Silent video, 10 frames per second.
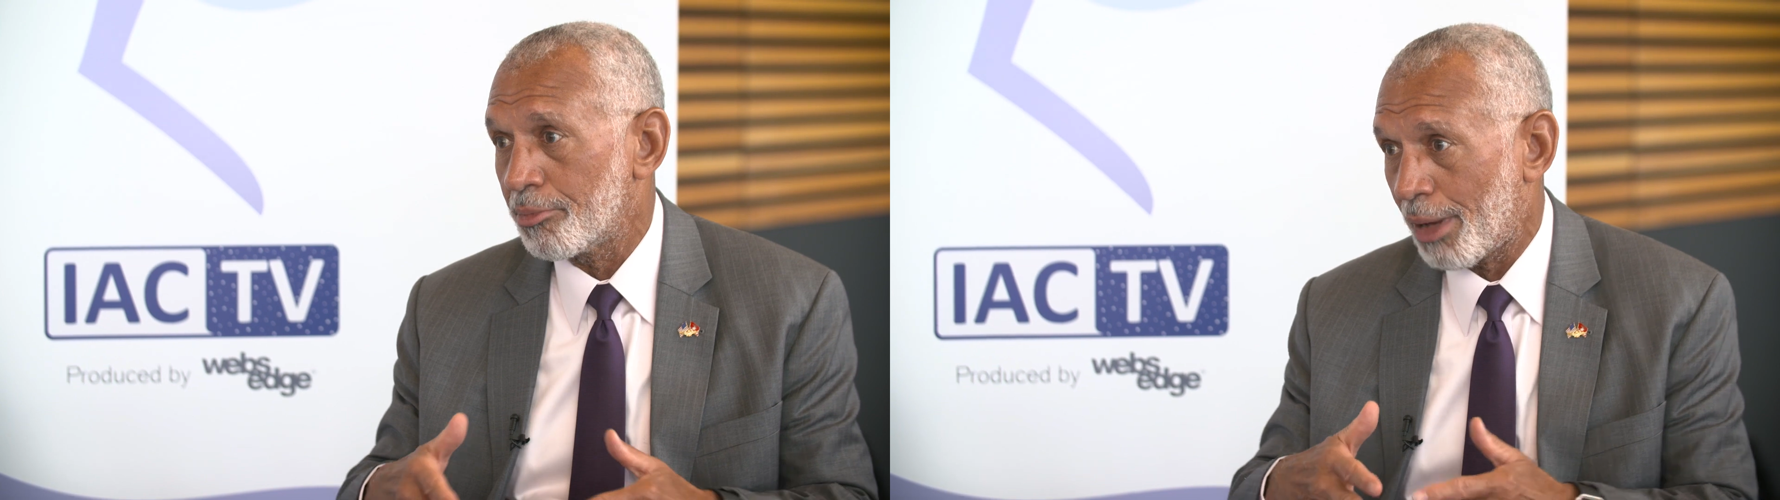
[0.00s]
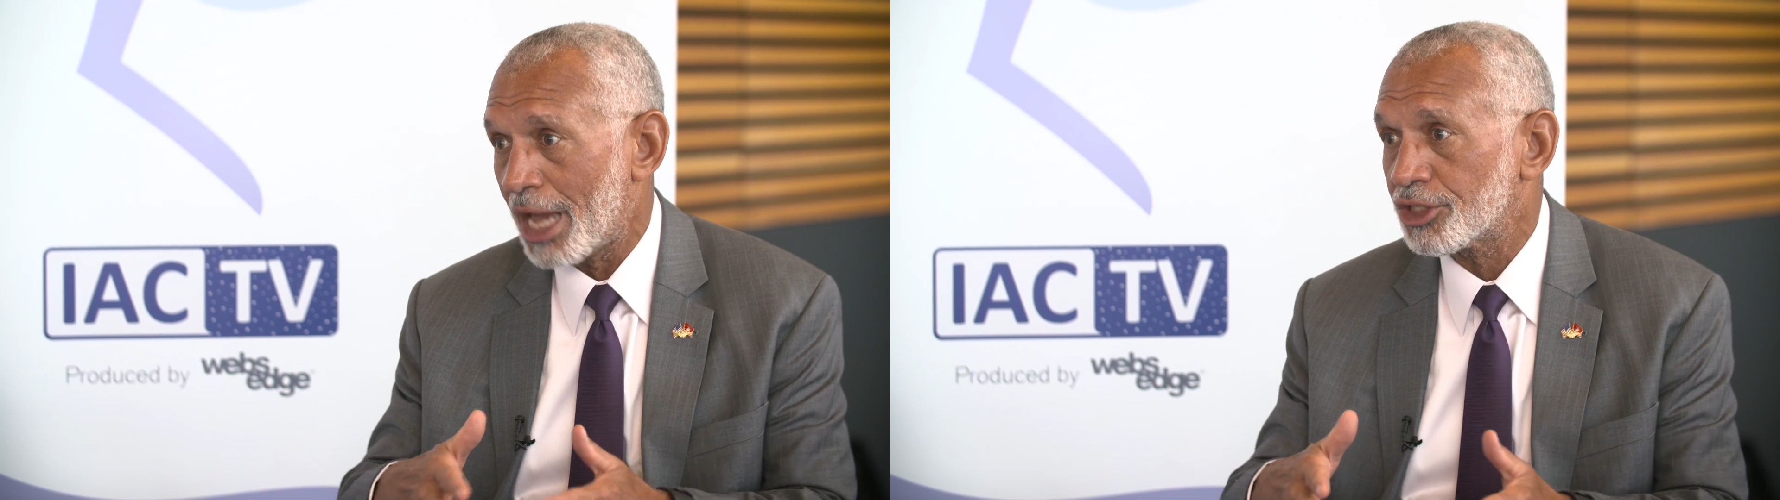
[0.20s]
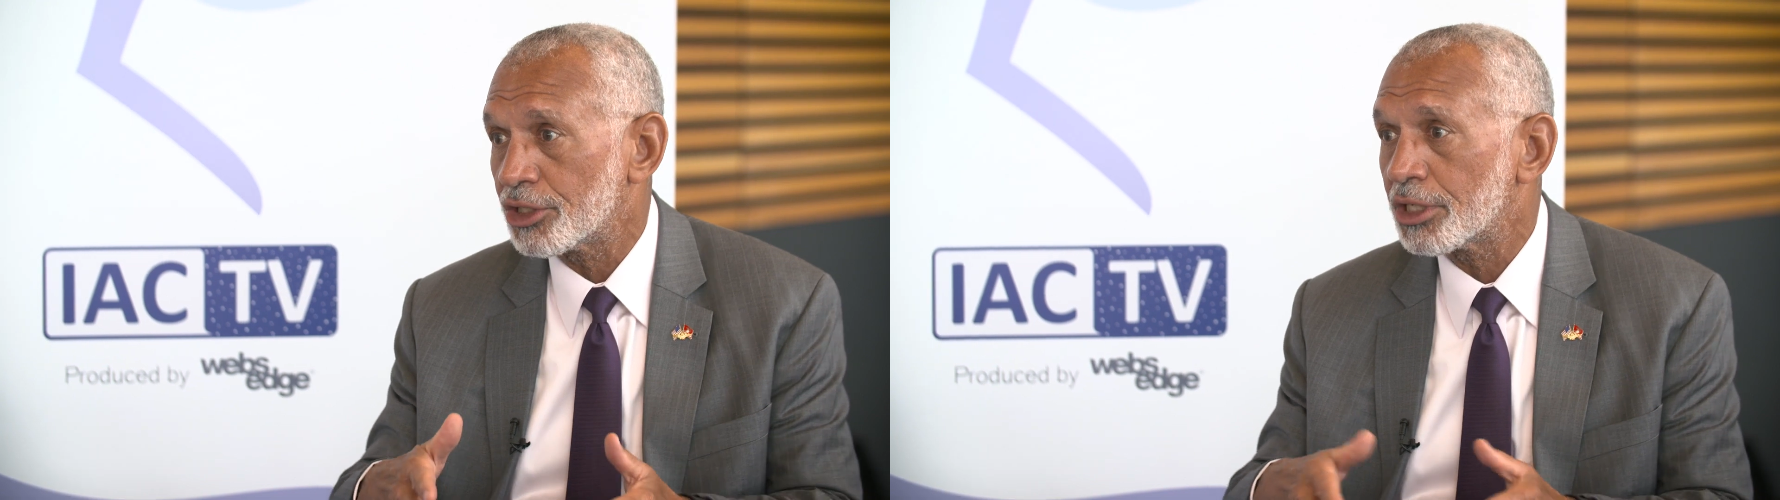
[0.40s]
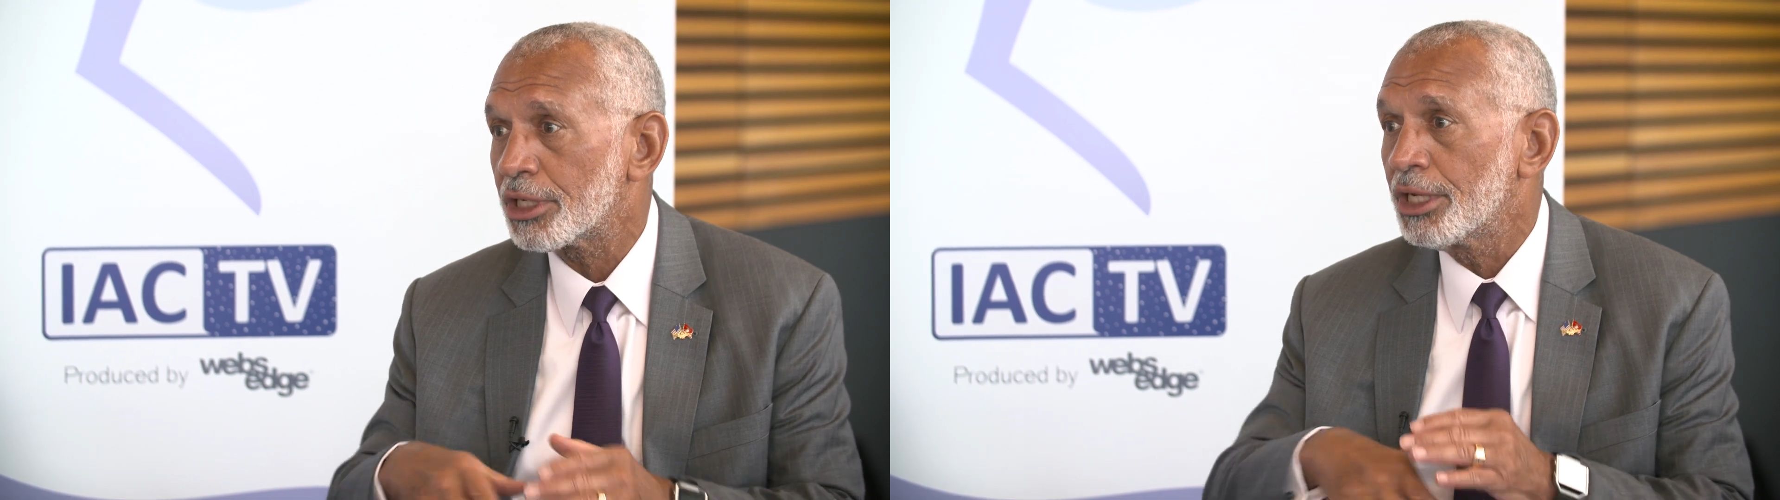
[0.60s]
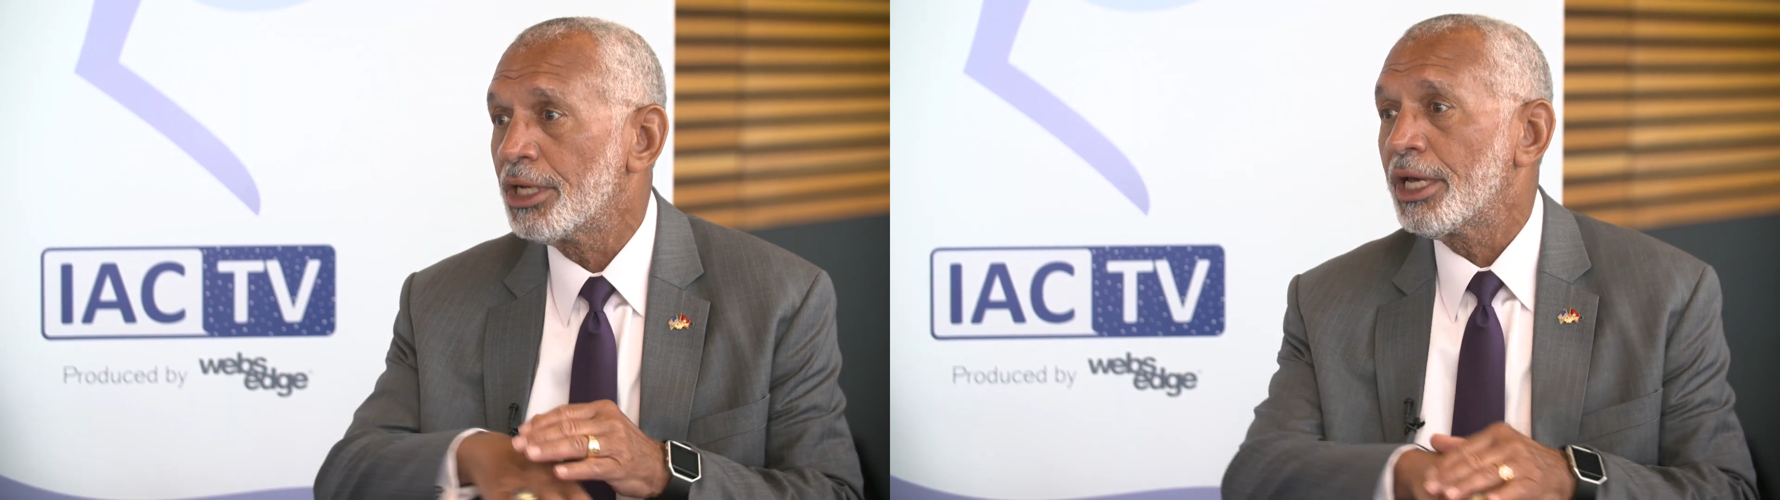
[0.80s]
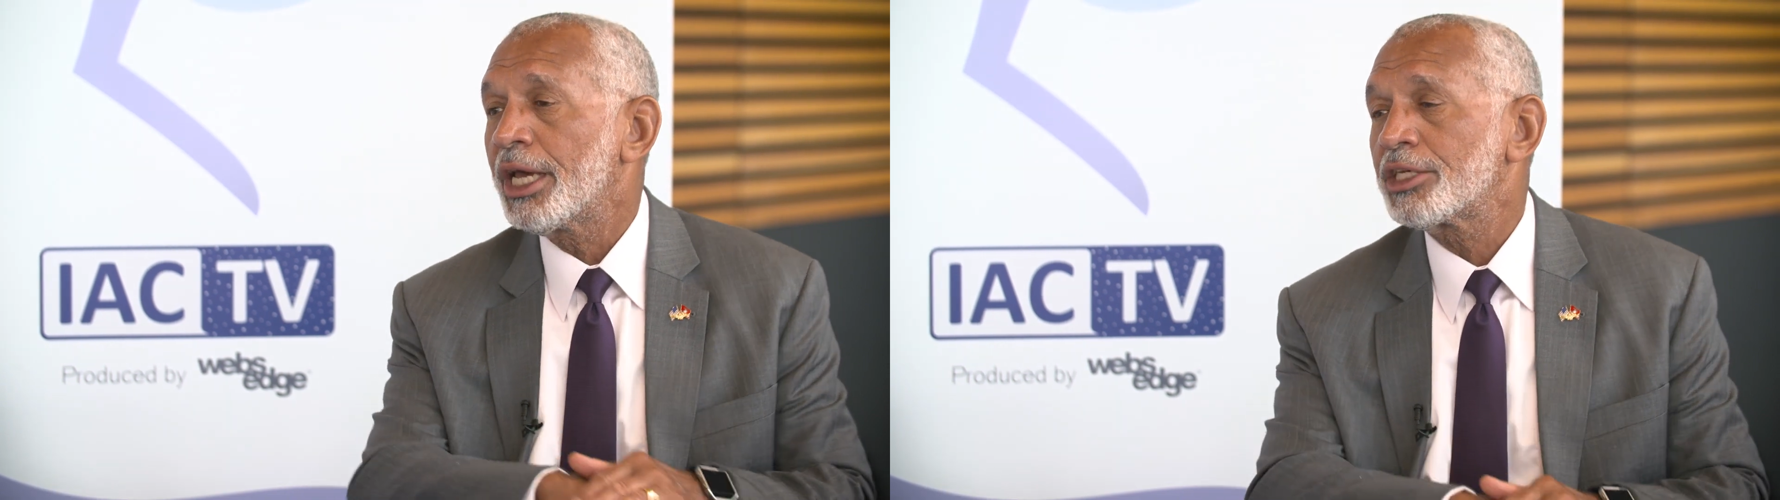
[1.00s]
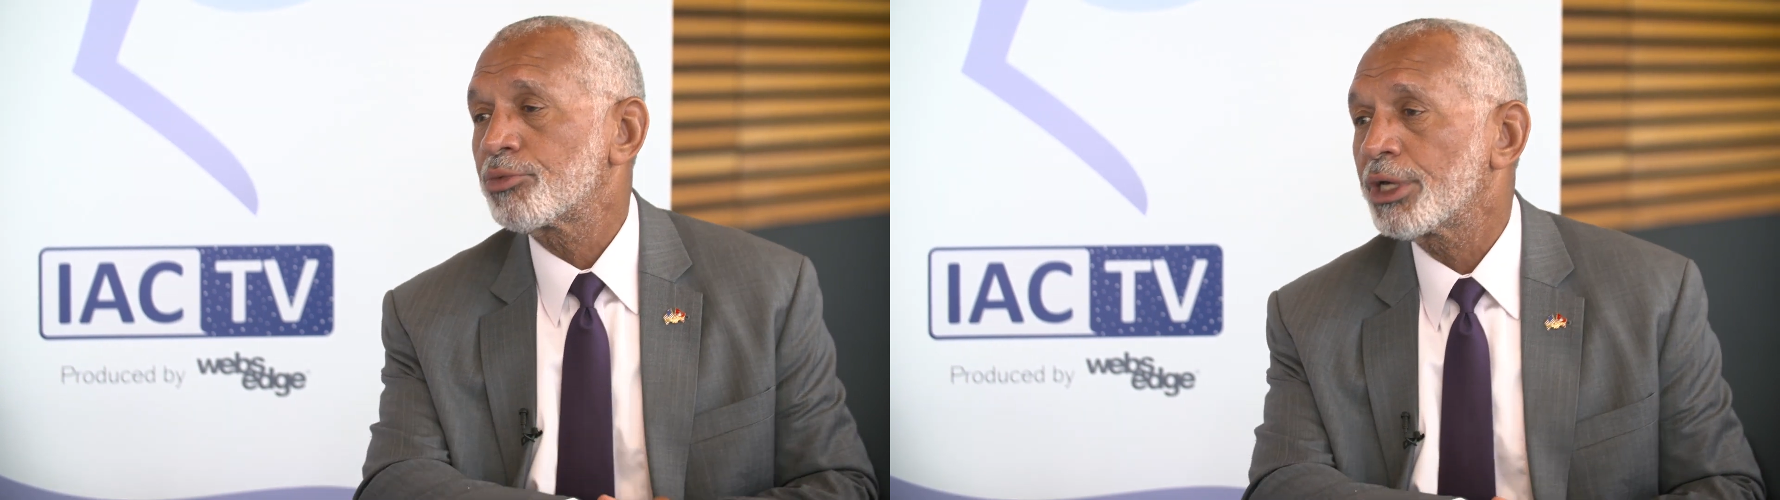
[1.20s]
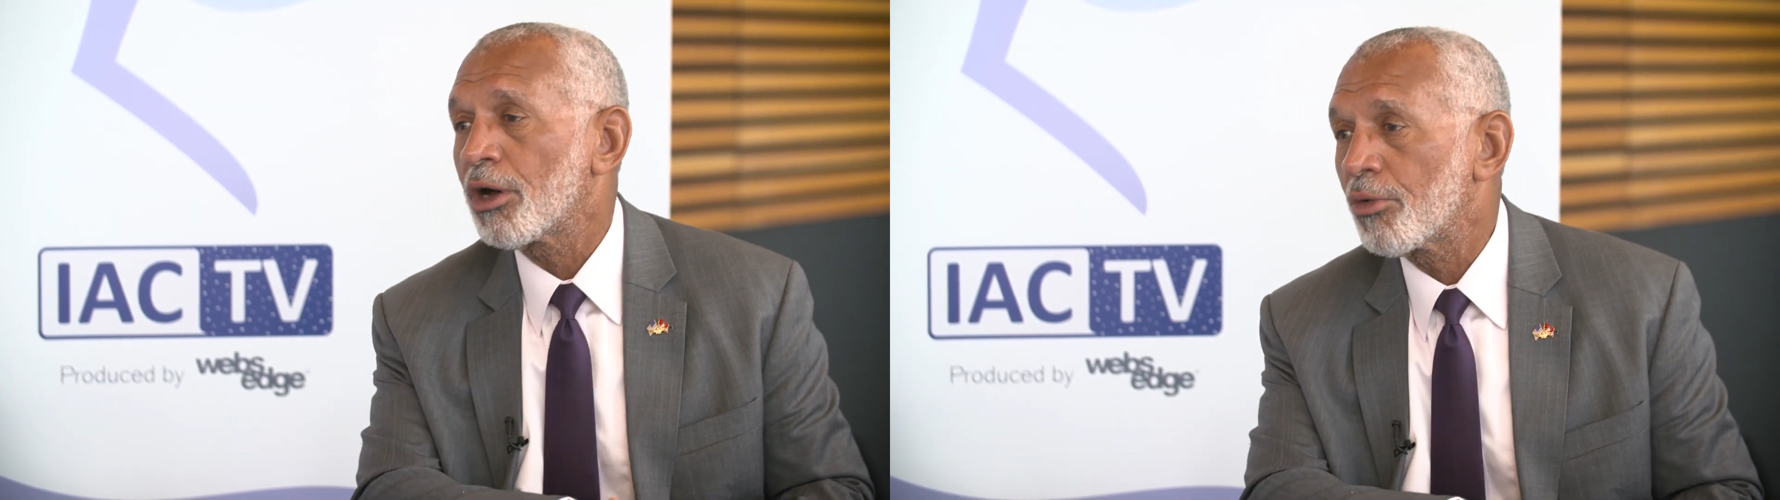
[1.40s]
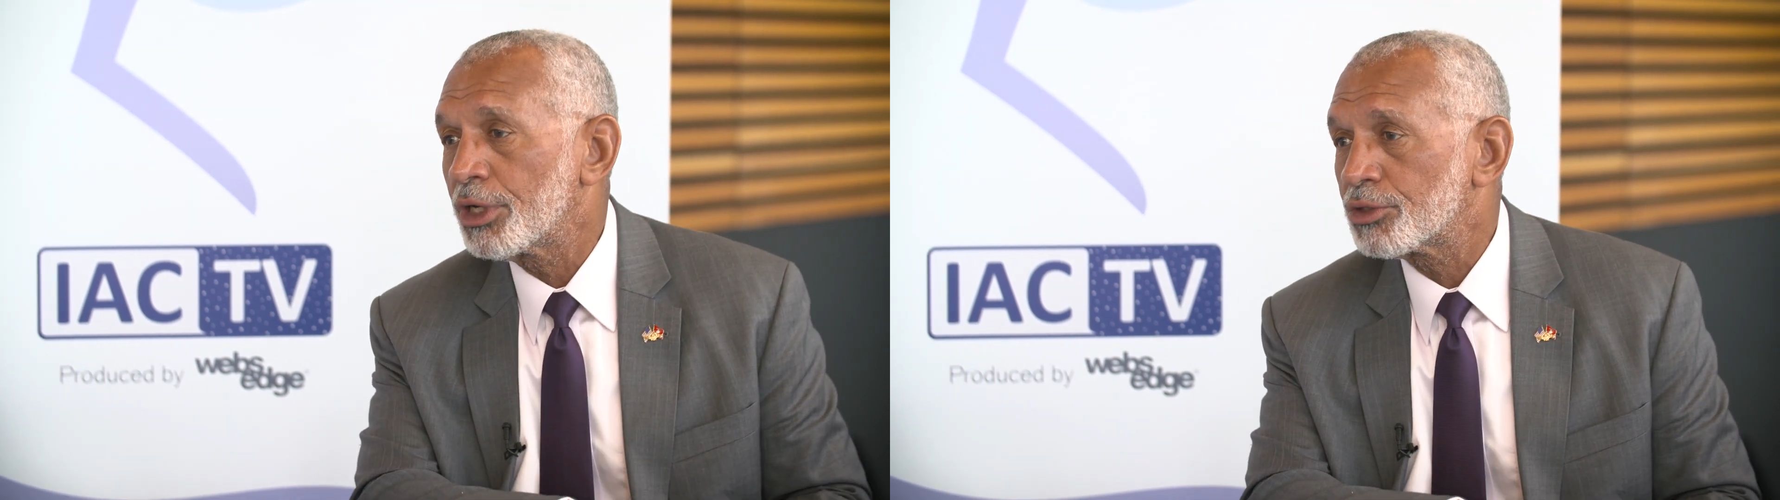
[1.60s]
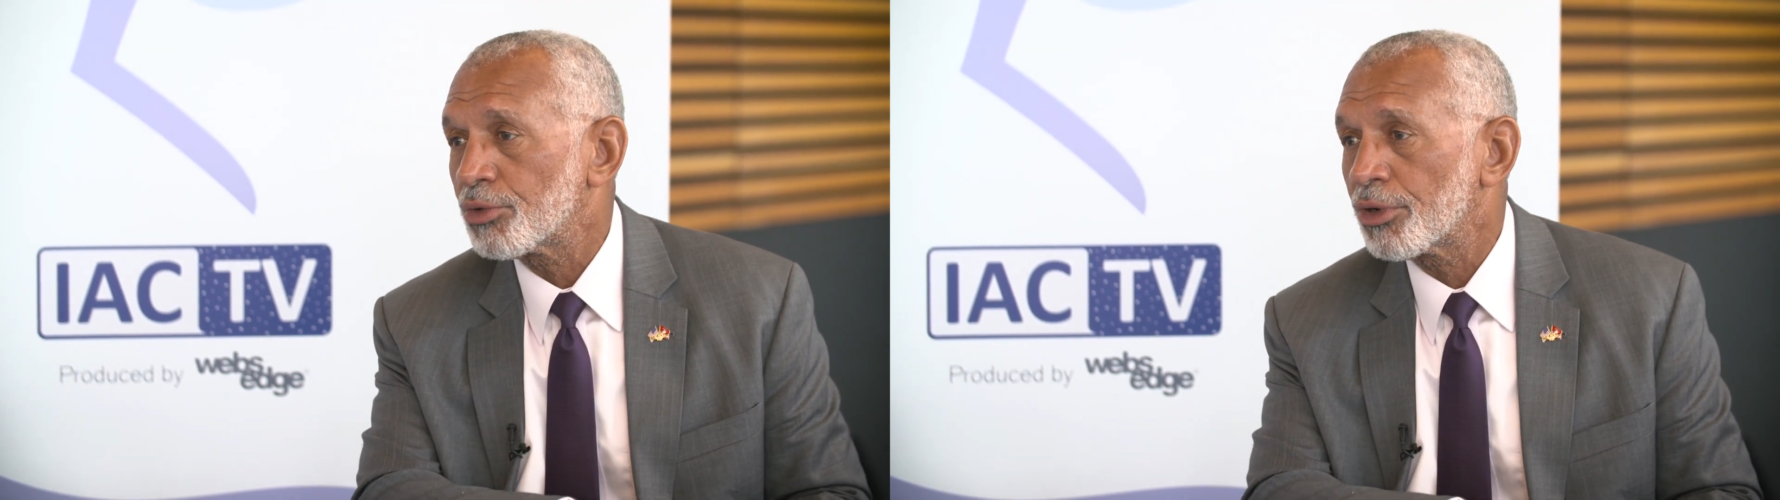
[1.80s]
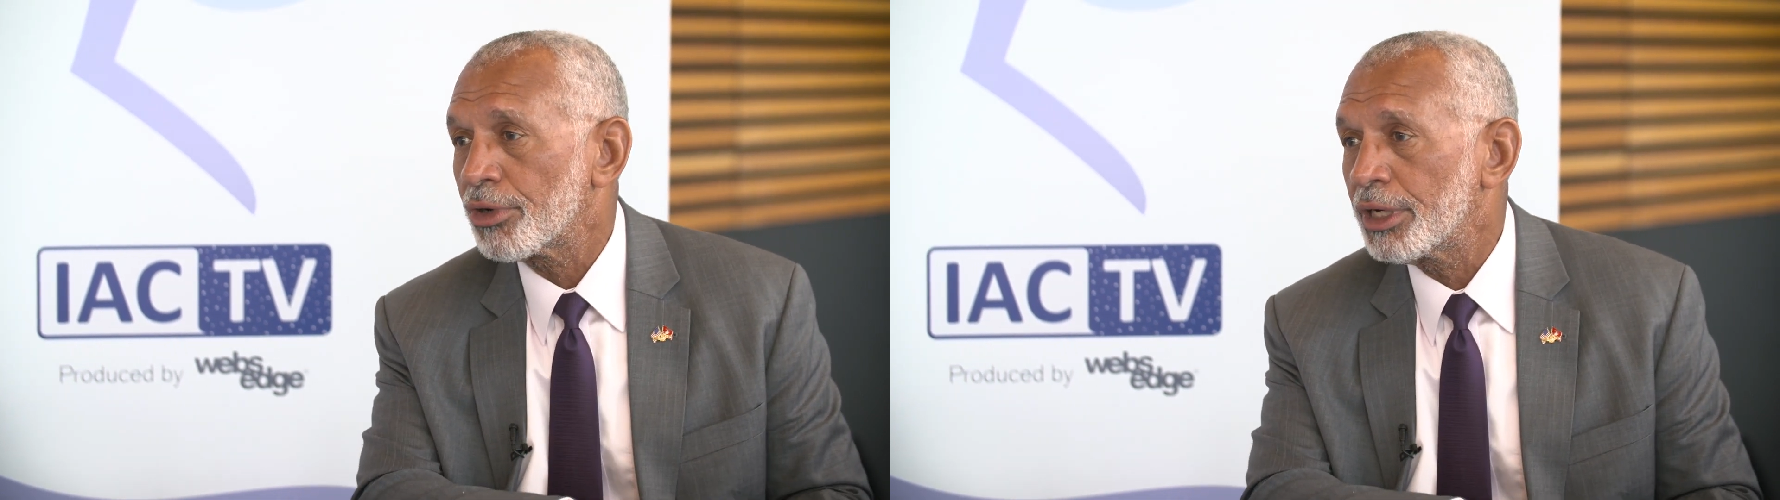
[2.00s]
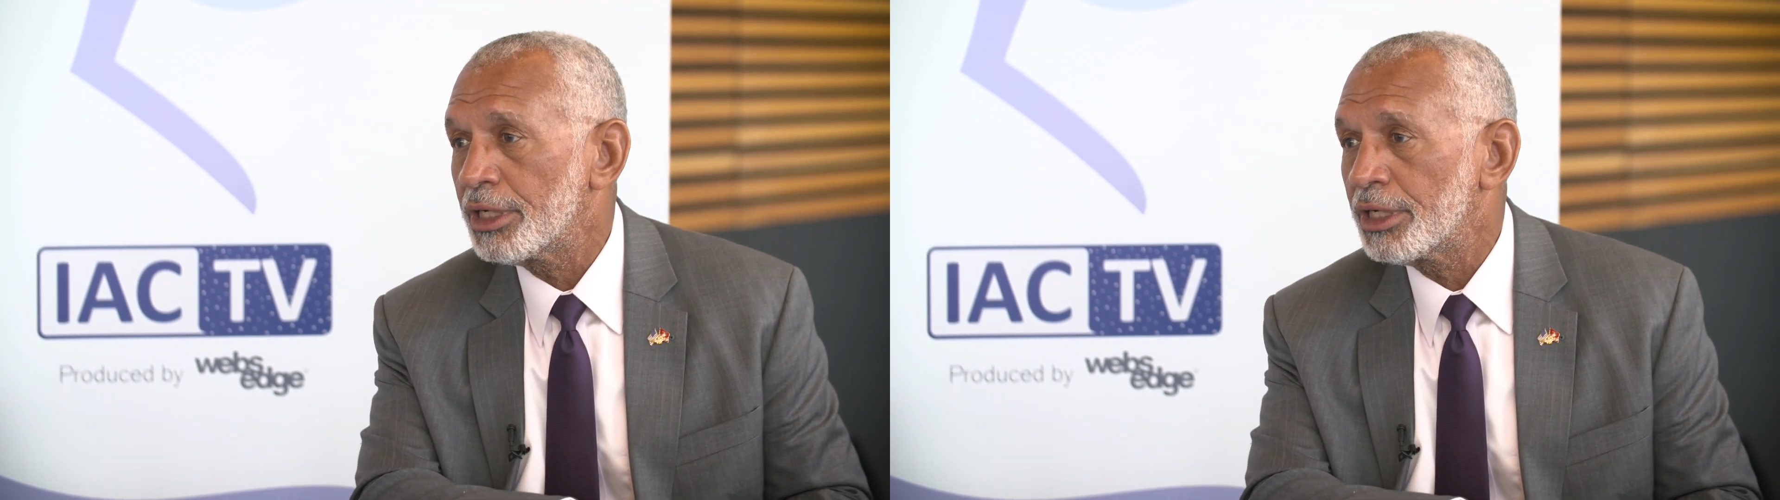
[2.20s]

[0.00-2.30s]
and passionate as we always were,